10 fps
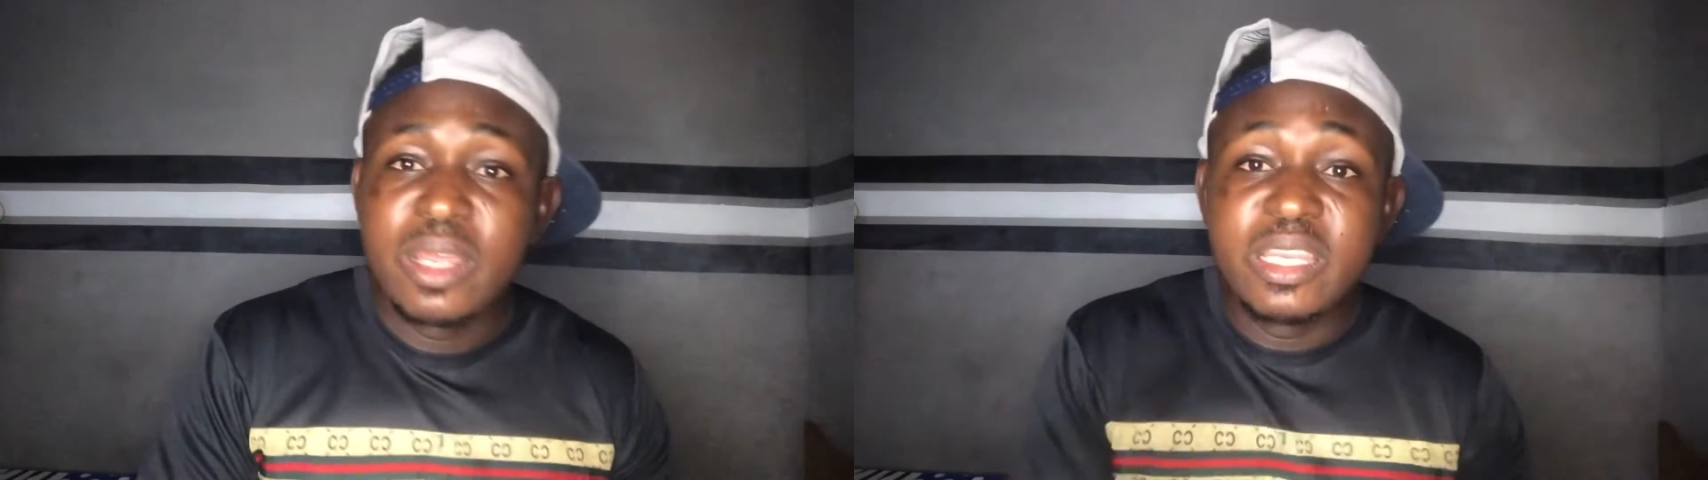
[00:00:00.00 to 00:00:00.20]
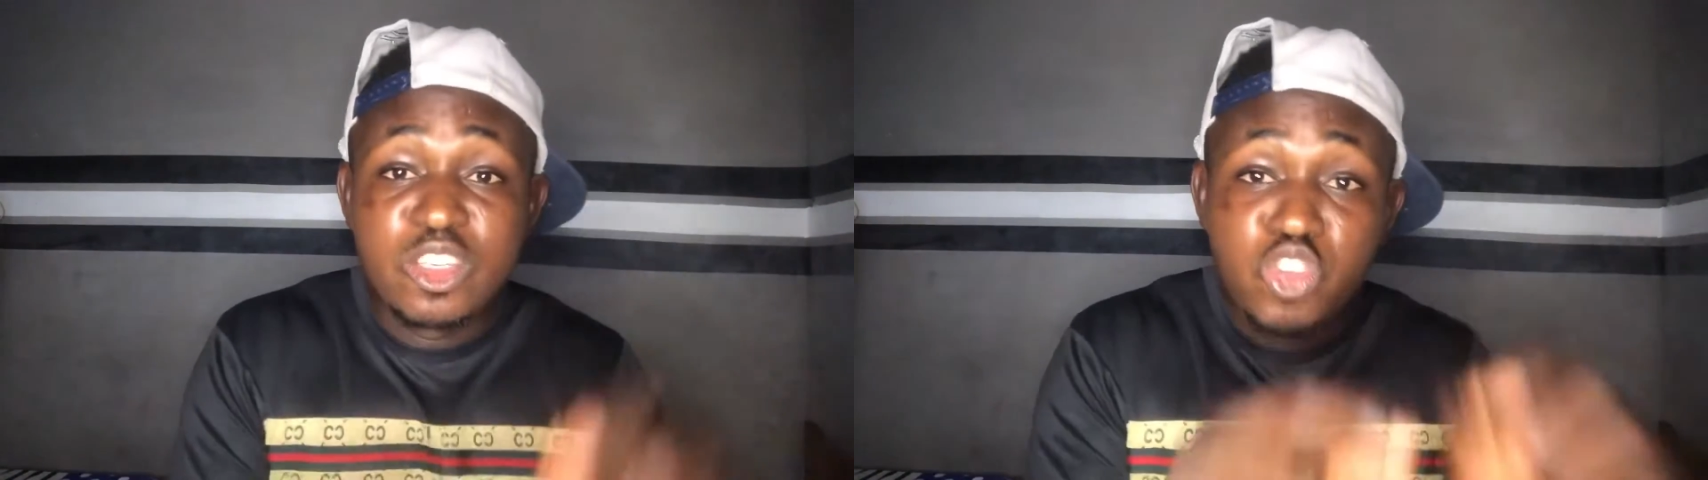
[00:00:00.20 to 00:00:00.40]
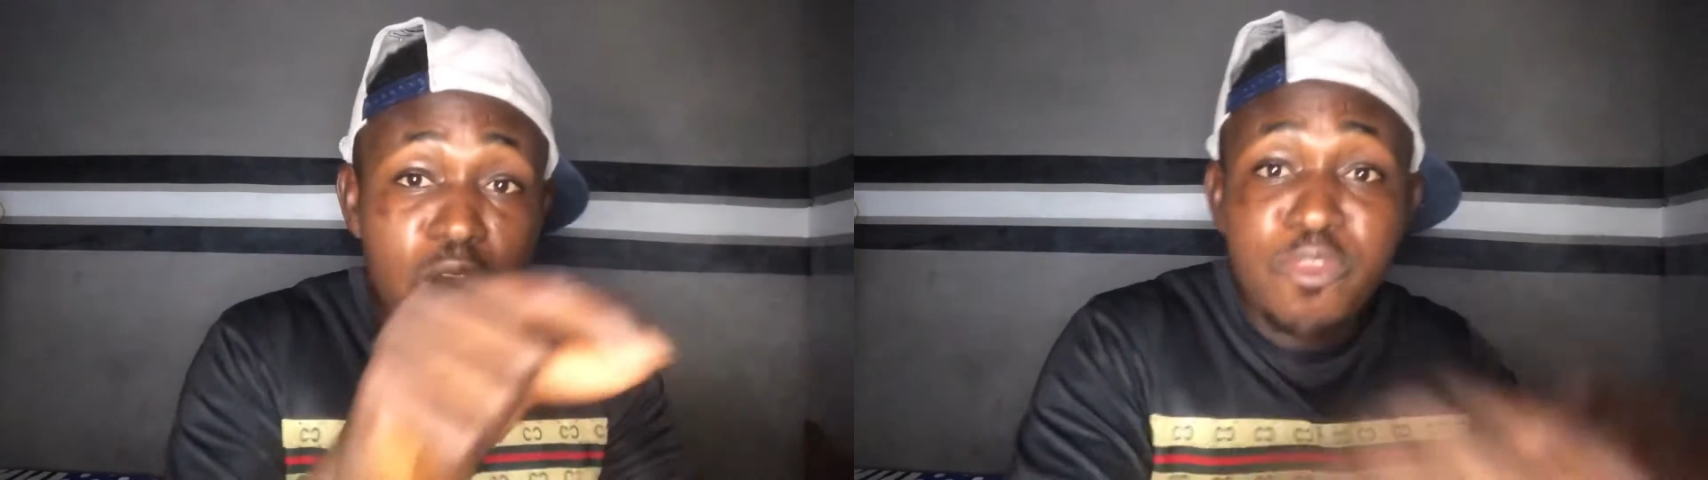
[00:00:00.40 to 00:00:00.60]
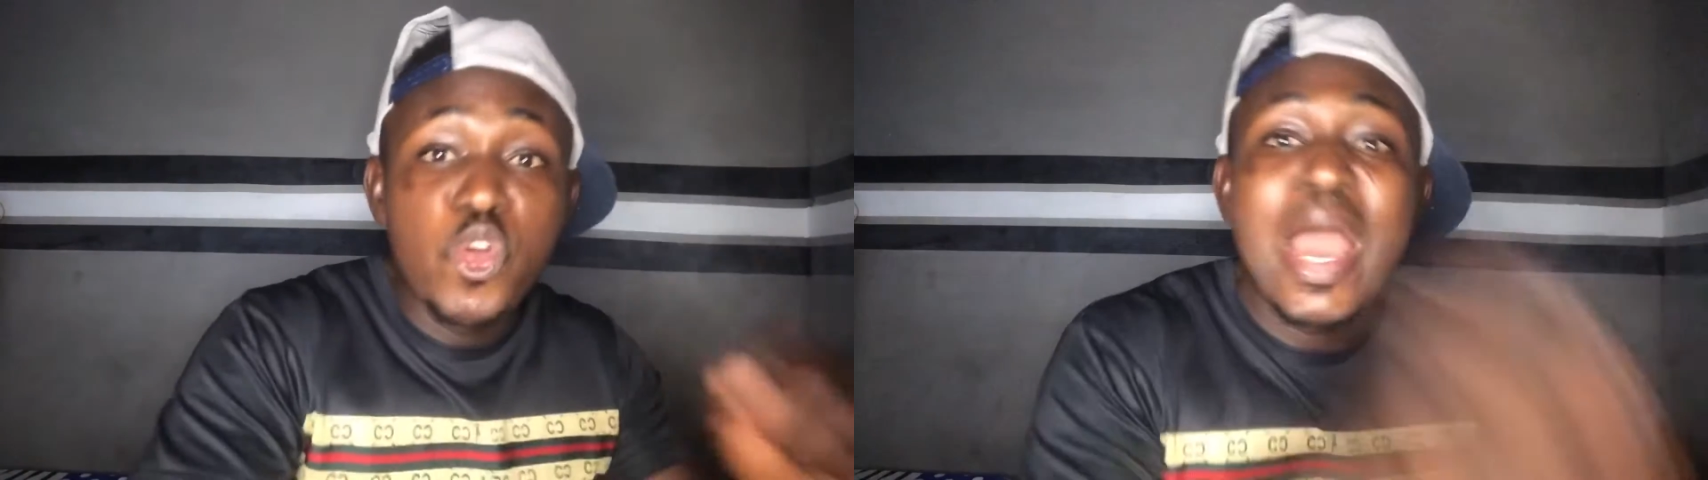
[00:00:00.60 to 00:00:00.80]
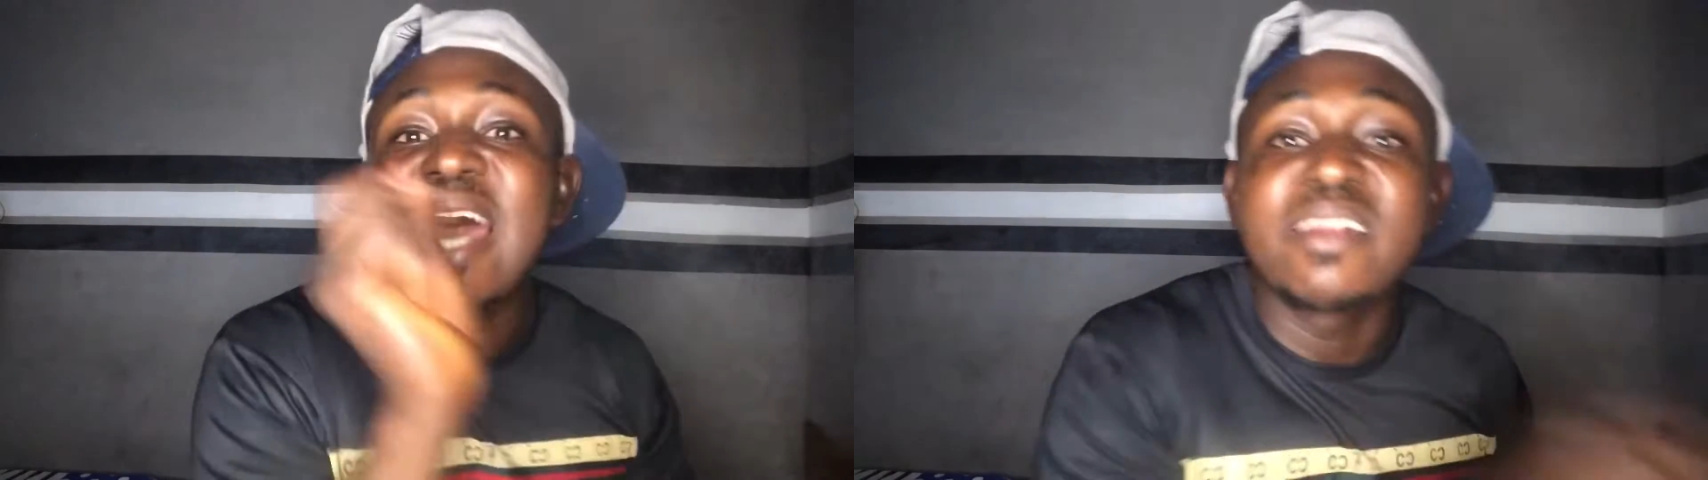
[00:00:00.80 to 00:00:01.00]
instead of
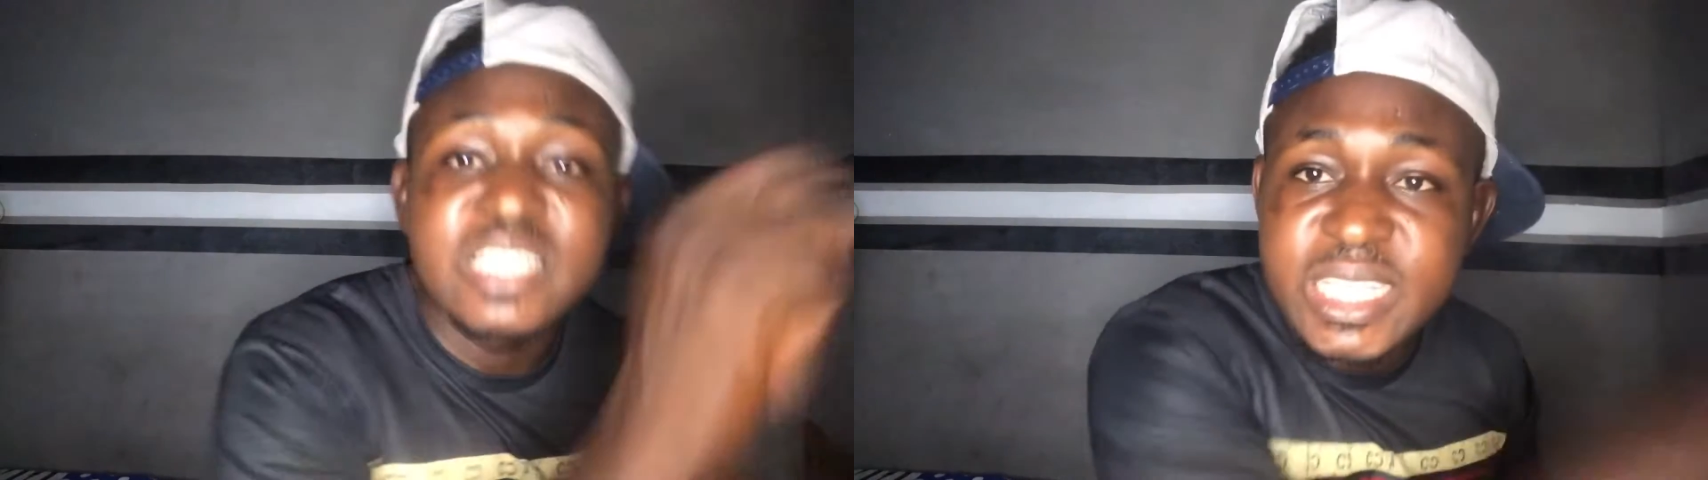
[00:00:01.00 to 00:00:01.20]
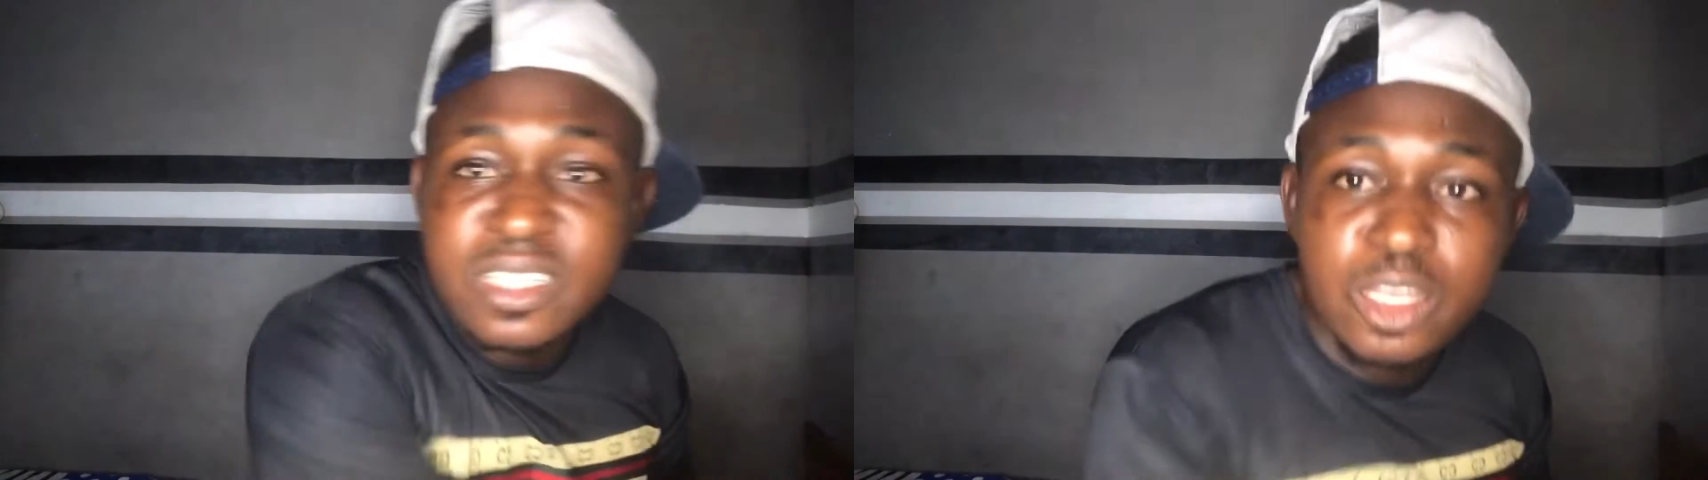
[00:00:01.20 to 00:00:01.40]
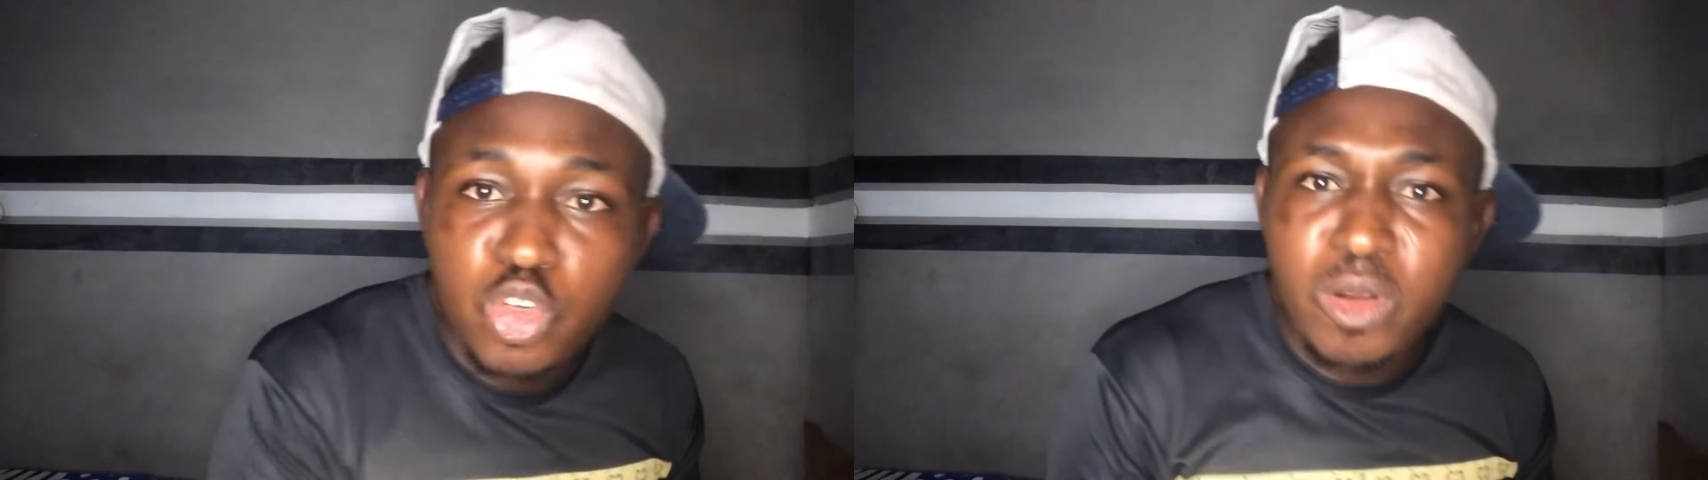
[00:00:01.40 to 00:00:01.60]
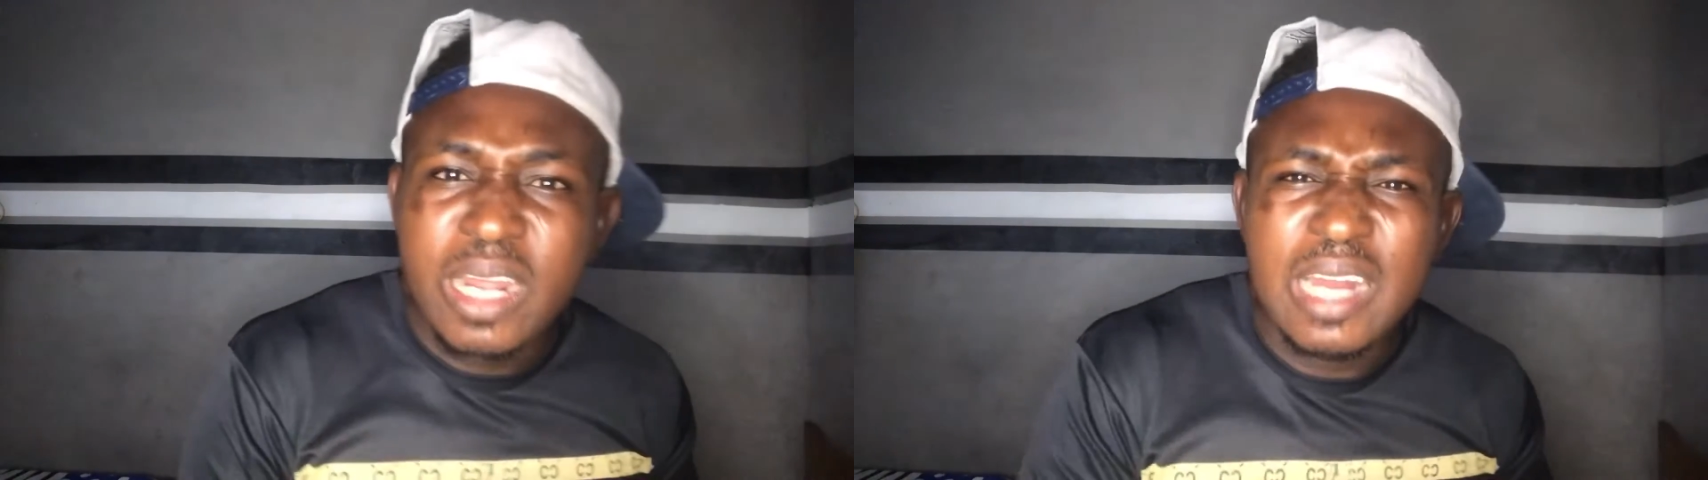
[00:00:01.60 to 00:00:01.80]
you arresting the dollar,